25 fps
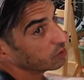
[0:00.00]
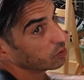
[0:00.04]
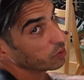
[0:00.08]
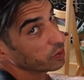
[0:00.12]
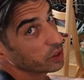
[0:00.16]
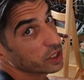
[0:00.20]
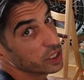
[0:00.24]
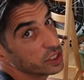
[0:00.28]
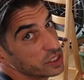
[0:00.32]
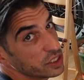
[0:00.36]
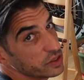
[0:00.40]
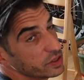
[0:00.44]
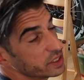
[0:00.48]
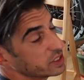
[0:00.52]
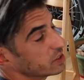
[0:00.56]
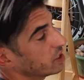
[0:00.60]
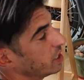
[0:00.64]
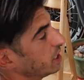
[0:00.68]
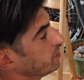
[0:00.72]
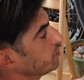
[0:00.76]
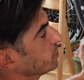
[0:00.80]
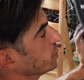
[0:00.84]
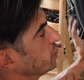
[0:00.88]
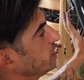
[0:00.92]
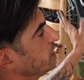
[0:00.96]
what I'm going to do is
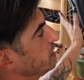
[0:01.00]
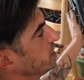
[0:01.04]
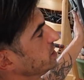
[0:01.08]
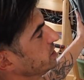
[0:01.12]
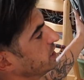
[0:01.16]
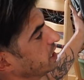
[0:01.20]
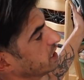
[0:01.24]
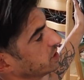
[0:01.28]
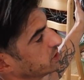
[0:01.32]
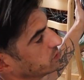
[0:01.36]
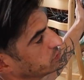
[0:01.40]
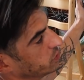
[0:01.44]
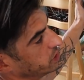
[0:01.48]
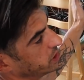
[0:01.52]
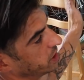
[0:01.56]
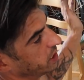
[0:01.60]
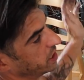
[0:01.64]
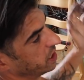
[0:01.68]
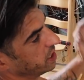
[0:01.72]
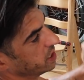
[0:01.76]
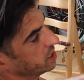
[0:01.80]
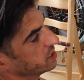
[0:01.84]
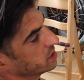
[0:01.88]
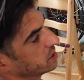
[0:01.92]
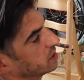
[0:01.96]
I am going to index all the
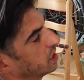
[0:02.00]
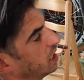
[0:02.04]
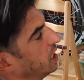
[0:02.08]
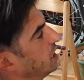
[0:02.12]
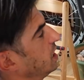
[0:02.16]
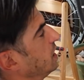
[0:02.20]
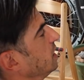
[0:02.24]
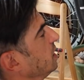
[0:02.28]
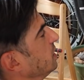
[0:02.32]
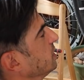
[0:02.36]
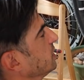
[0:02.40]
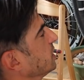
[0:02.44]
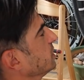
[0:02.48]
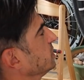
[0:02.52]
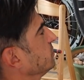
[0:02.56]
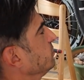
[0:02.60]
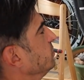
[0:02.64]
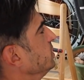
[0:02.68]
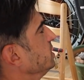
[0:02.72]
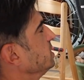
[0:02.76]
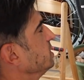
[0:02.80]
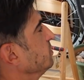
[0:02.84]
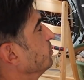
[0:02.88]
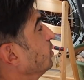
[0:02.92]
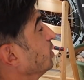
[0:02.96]
gears, and that's
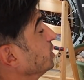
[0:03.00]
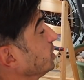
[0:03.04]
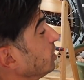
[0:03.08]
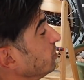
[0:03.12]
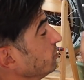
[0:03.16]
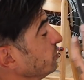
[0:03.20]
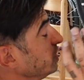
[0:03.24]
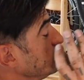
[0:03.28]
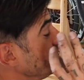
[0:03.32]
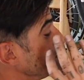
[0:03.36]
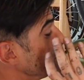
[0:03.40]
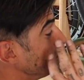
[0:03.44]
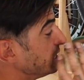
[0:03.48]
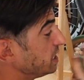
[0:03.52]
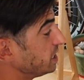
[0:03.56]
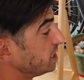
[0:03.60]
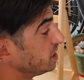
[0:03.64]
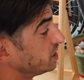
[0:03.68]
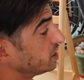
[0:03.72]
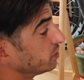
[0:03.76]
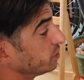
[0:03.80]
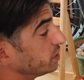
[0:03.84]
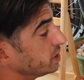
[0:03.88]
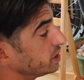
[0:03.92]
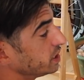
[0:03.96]
really simple. I don't really
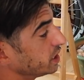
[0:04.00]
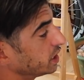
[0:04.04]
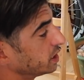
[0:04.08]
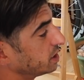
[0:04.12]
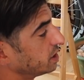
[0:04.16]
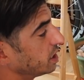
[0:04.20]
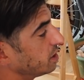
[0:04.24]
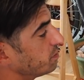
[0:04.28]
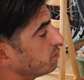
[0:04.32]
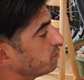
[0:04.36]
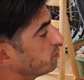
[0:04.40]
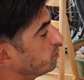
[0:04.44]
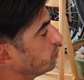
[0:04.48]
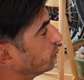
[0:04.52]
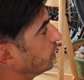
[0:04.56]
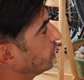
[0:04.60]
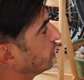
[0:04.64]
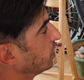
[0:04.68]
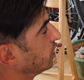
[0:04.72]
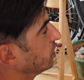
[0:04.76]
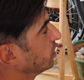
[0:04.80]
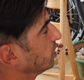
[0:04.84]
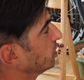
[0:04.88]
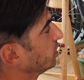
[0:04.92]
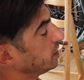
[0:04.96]
need to index them,
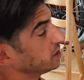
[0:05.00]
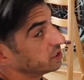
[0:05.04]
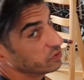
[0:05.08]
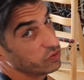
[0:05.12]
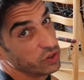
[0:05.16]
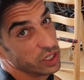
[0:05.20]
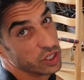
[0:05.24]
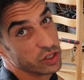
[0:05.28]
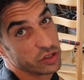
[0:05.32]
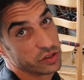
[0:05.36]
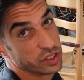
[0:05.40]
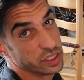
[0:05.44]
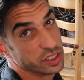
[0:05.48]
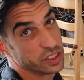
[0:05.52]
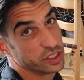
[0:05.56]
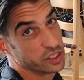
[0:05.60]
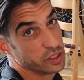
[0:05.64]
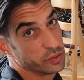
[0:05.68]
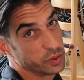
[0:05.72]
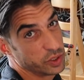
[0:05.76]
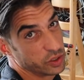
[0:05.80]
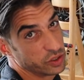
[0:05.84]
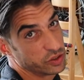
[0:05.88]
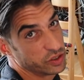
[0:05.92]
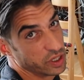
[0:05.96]
but it's a really good thing to
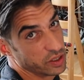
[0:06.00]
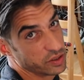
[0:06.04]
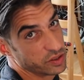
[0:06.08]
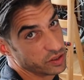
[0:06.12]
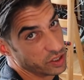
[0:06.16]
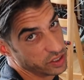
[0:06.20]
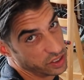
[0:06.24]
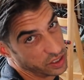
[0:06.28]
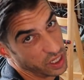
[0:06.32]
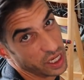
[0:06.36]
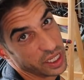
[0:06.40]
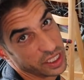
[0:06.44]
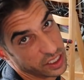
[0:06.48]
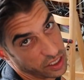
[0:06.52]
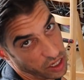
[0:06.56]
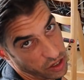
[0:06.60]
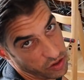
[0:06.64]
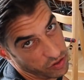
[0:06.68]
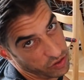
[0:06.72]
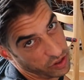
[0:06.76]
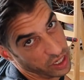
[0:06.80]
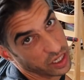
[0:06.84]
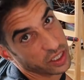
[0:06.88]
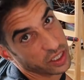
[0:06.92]
do when on trail side, so let's go through